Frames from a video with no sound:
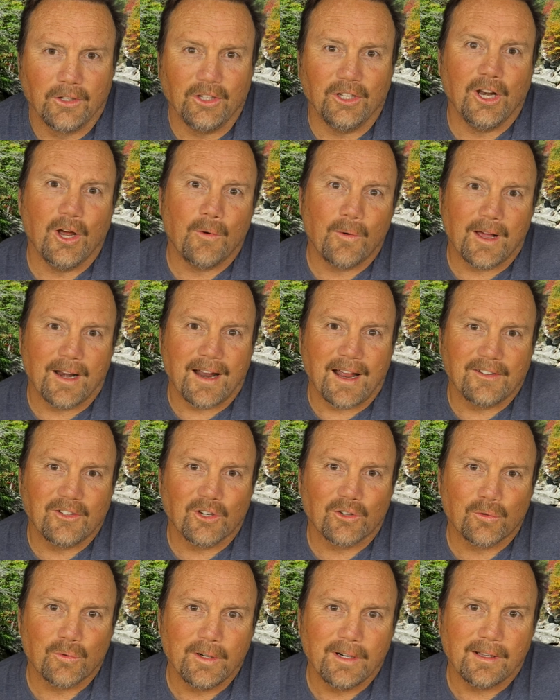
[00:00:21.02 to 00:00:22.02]
You know what I
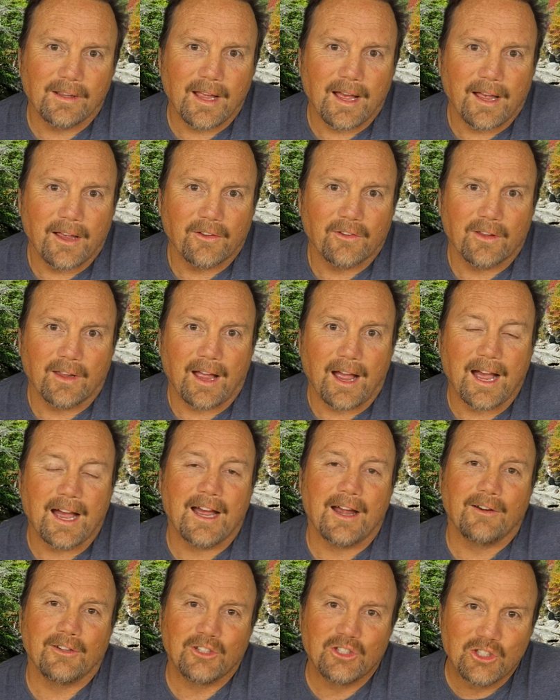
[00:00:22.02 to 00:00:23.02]
just realized?
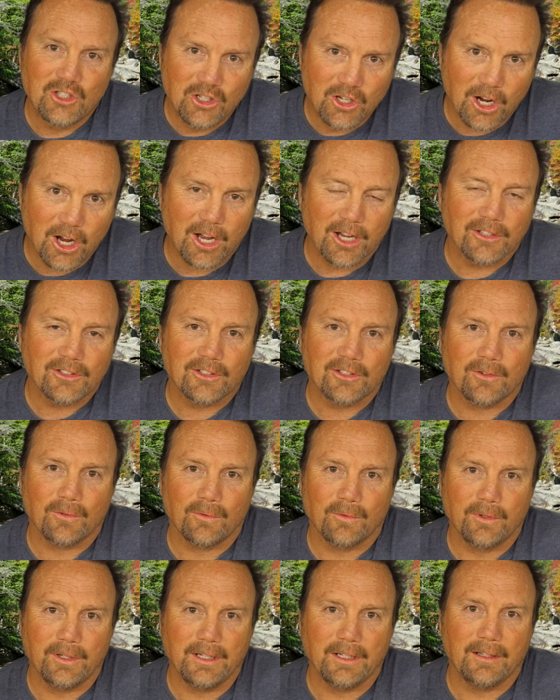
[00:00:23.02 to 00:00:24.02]
I just
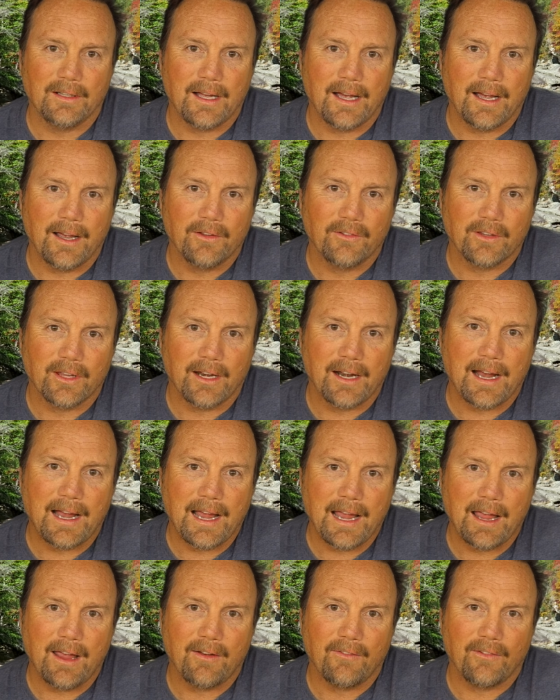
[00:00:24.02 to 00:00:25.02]
realized that I
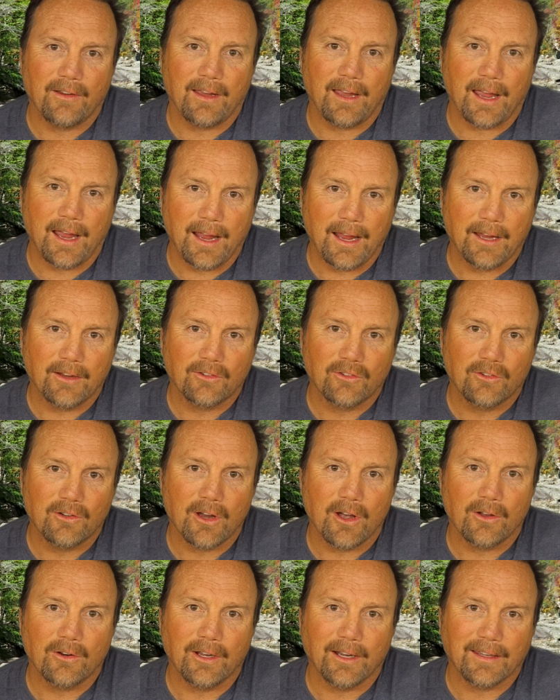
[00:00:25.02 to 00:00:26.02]
haven't asked
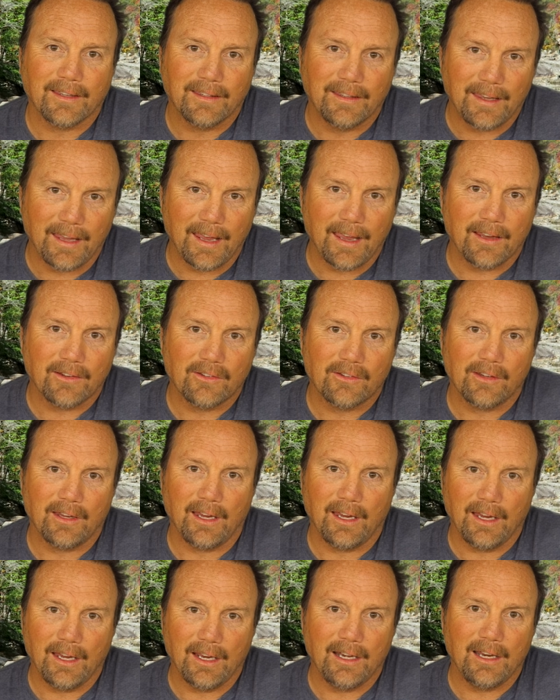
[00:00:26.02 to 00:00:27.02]
y'all to guess
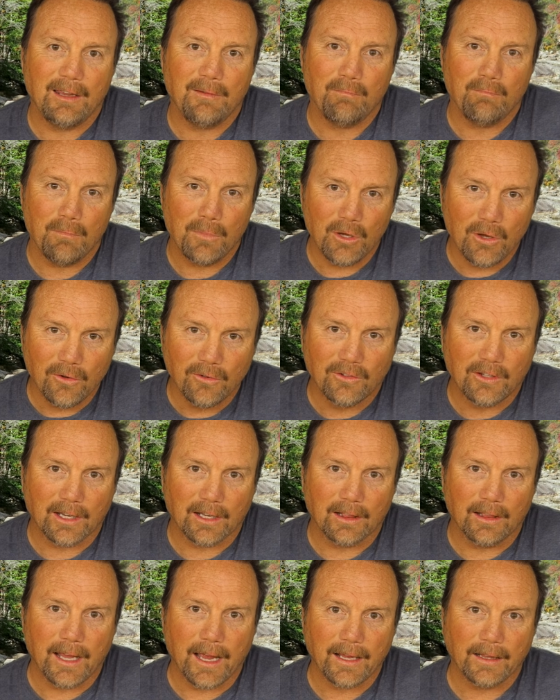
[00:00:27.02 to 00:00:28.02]
any
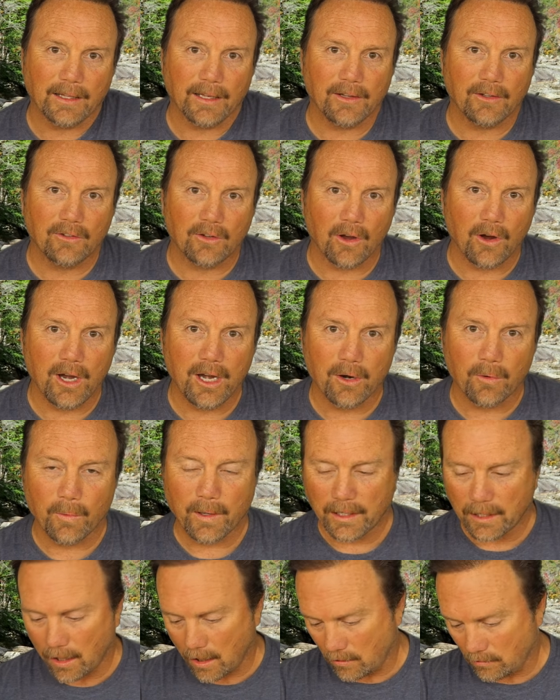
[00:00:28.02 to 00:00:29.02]
music lately. So here
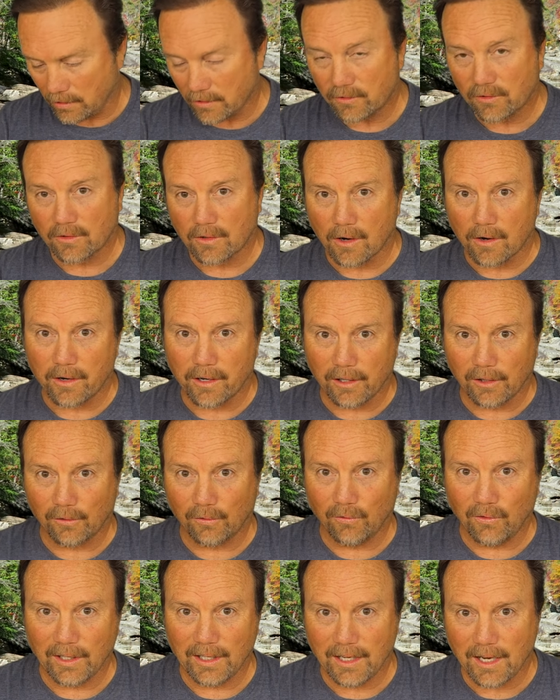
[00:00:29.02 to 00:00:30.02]
we go. Let's start this
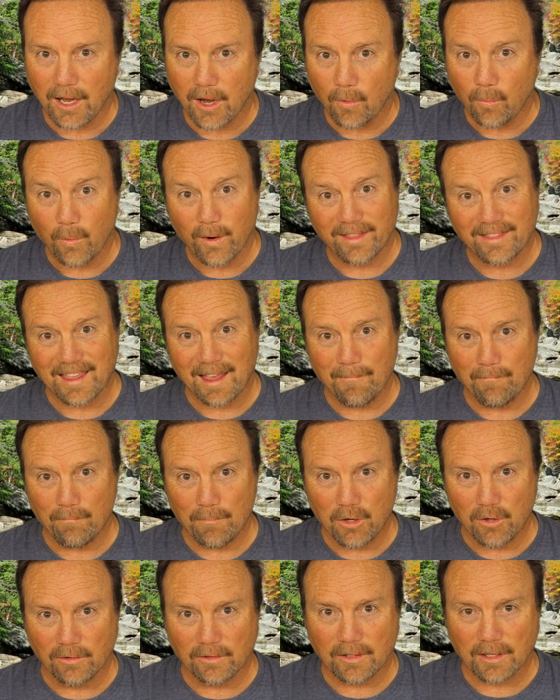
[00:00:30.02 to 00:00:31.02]
video with a
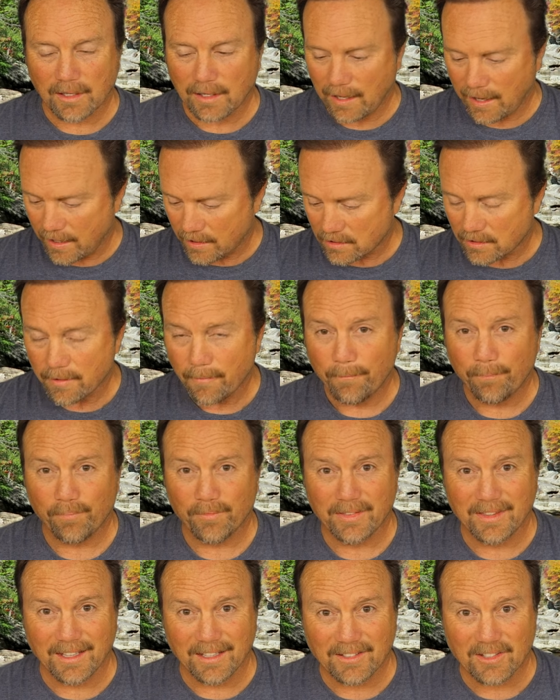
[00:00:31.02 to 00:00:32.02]
music guess.
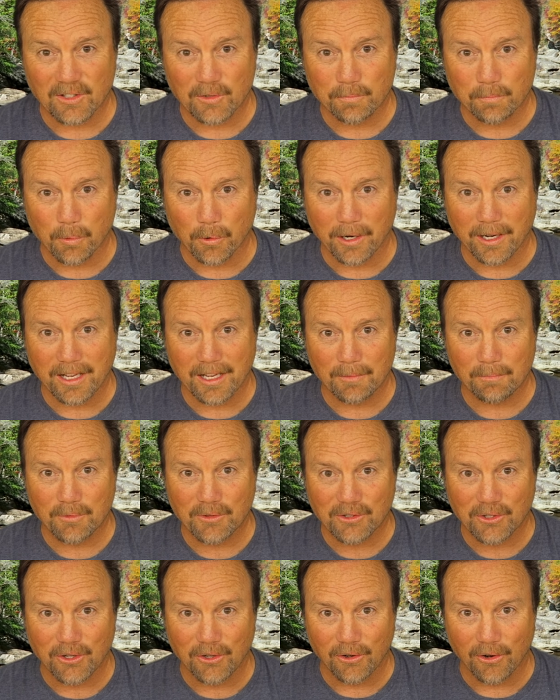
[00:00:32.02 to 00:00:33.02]
This is pretty
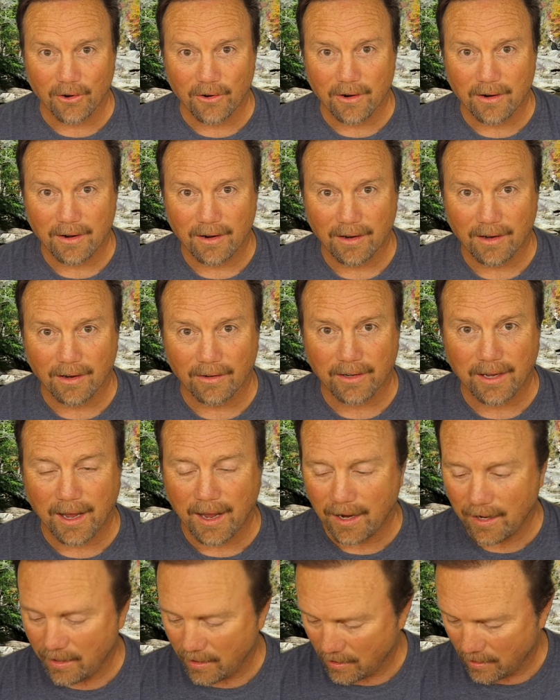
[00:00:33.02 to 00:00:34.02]
obscure,
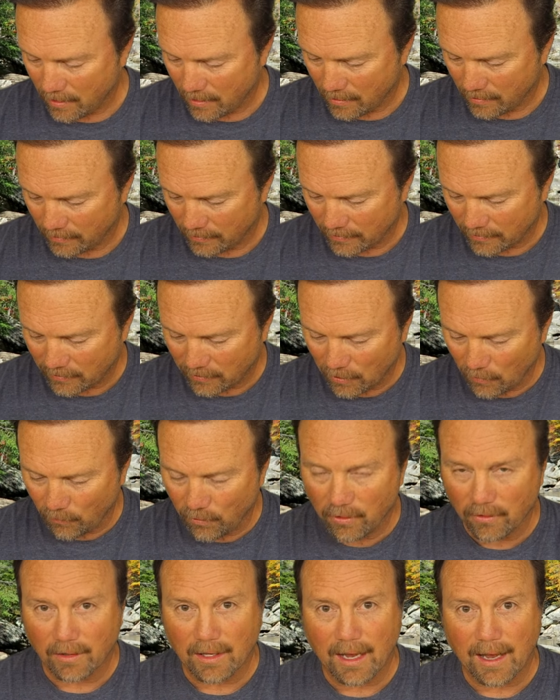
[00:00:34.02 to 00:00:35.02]
okay? Let's see if
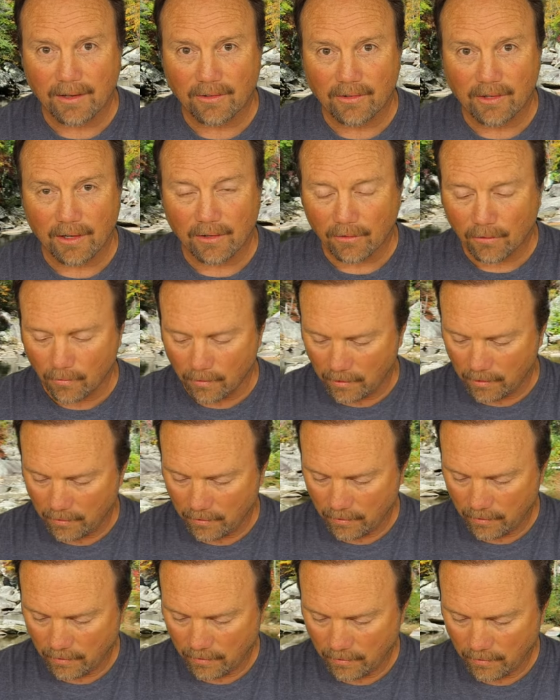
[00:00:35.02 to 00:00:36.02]
you can guess this one.